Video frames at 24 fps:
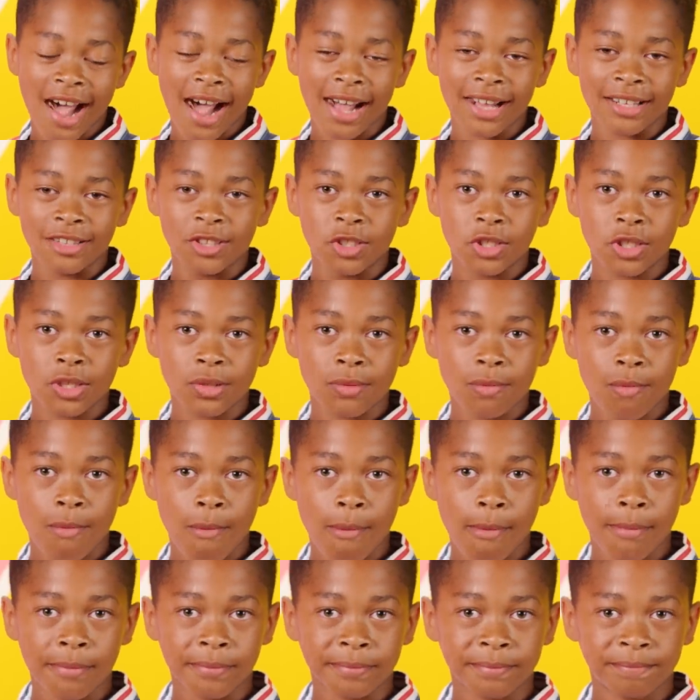adds
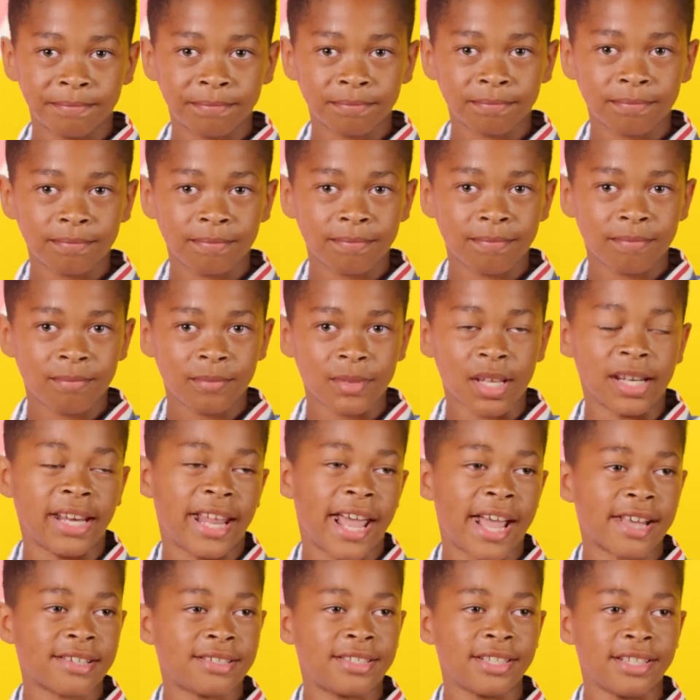a
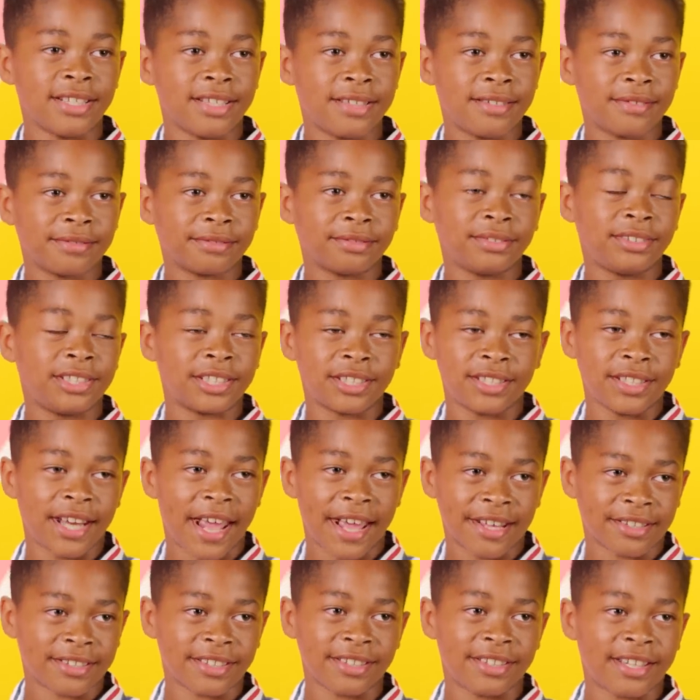nasty, just
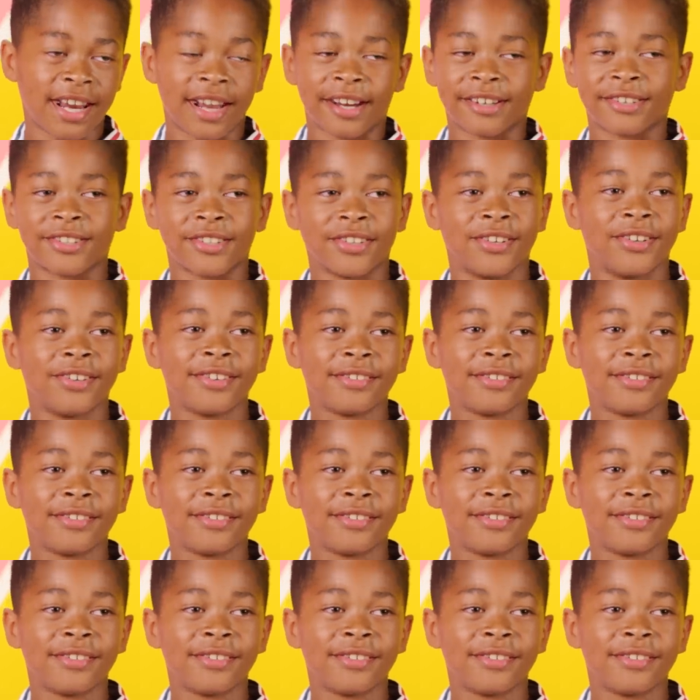nasty texture.